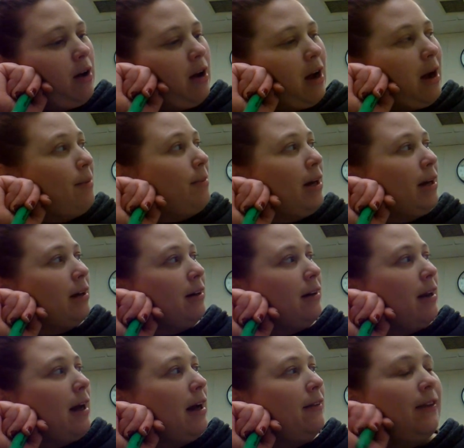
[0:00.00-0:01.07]
I'm not going to
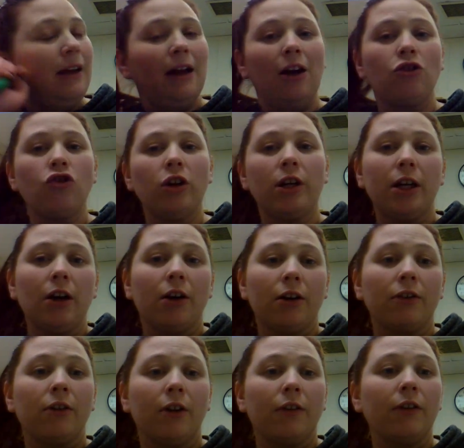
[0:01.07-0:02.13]
lie, they got tricky on
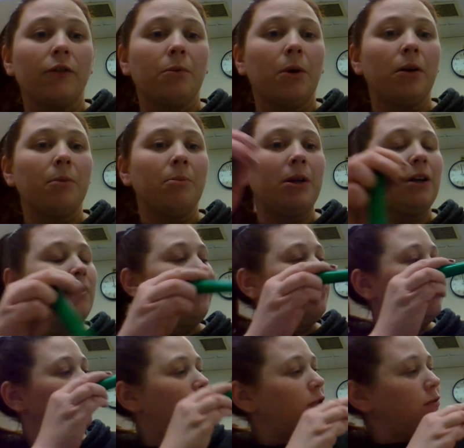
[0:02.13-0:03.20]
us on this one, because
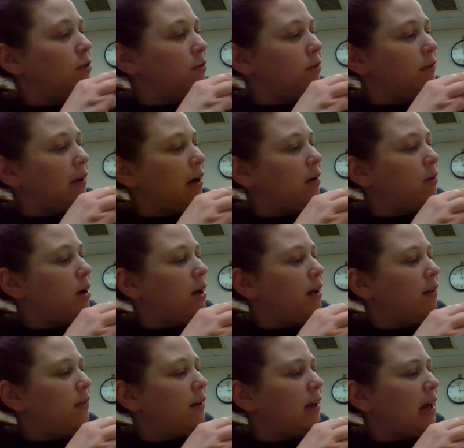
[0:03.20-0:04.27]
do you notice how
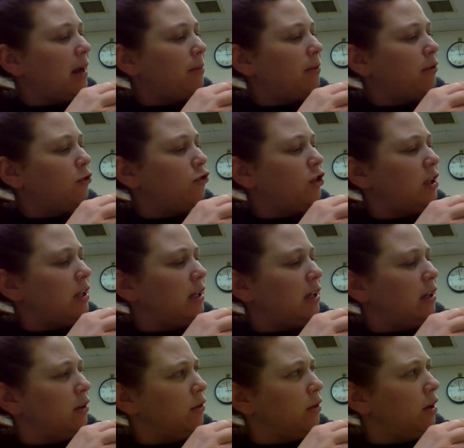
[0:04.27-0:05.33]
the capital G
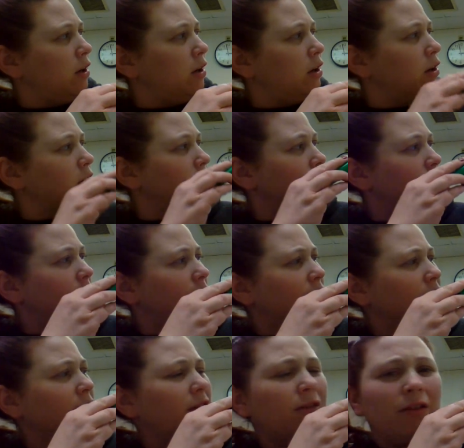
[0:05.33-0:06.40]
here looks a
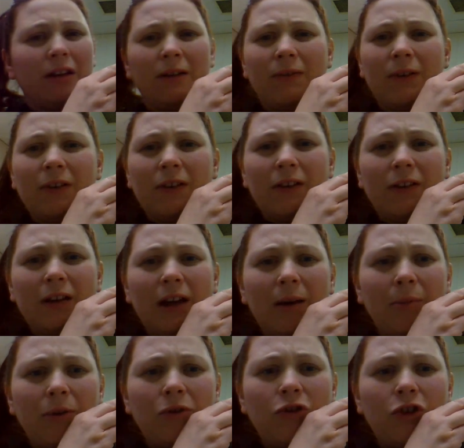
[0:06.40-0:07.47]
little different than the
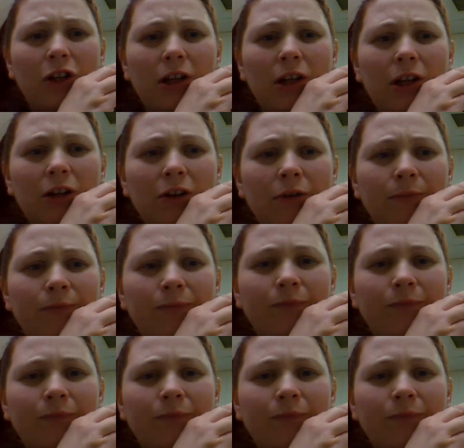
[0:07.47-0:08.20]
capital G here?